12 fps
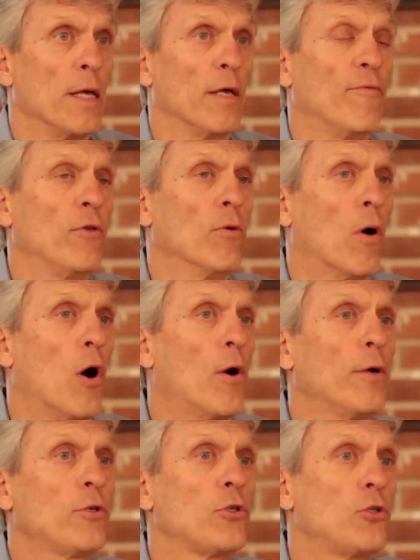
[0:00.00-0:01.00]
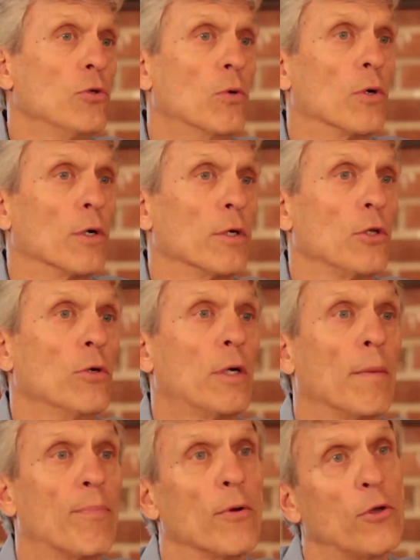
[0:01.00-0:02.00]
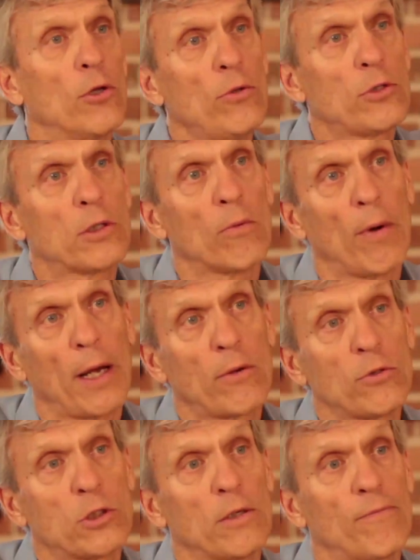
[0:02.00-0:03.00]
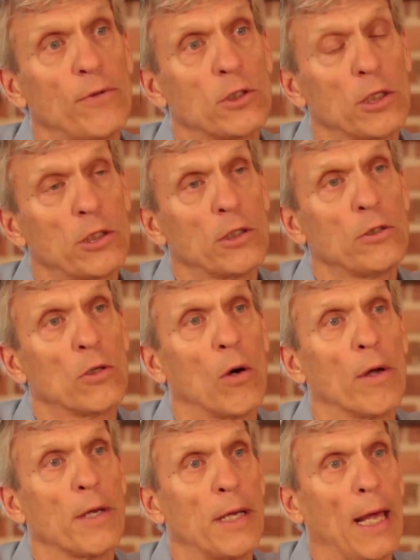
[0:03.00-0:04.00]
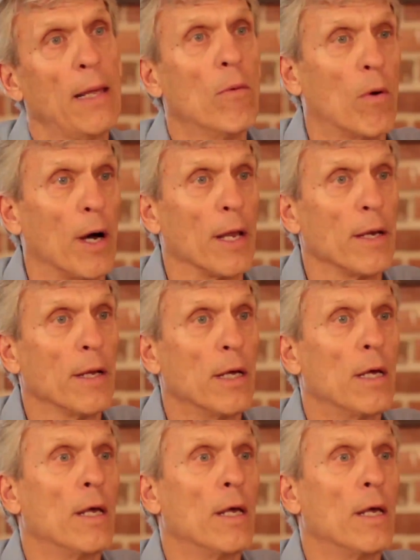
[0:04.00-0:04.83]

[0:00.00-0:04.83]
If you aren't sure you can produce the requisite physicians on day 1,